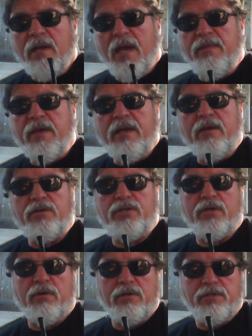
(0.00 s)
And then He'll
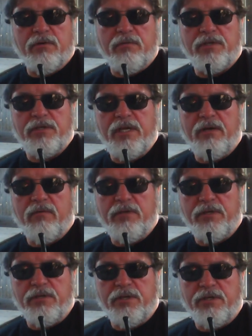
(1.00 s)
show us the receipt,
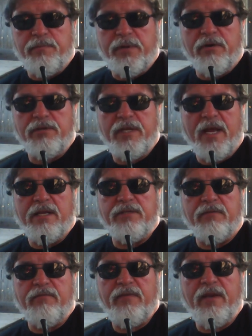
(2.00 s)
which is His pierced hands
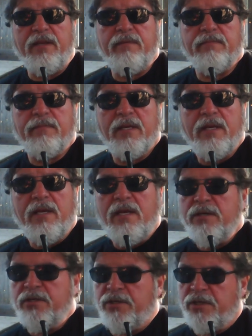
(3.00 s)
and feet,
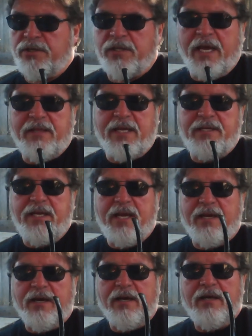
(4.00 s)
just like they
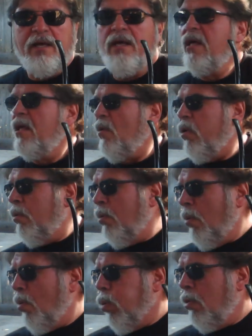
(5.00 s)
take a,
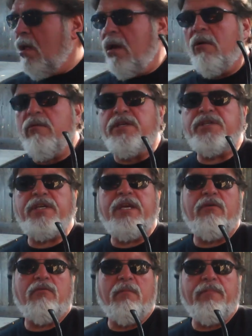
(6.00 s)
a
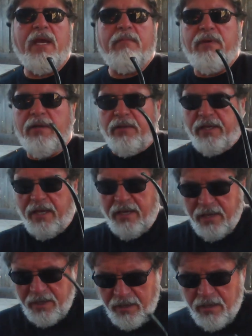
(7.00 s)
receipt or a paid bill and they
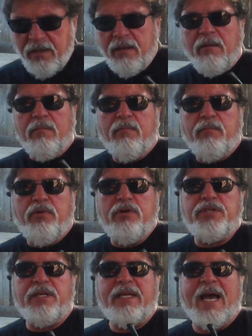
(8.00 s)

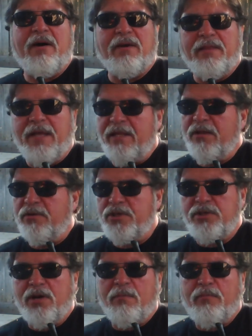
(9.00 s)
push it down on that little
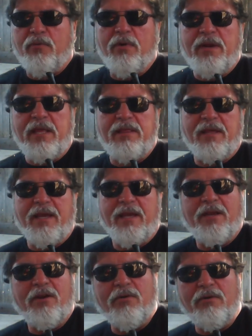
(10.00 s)
sharp pointy thing,
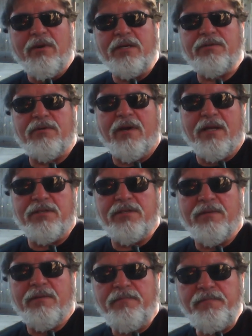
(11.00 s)
you know, in restaurants.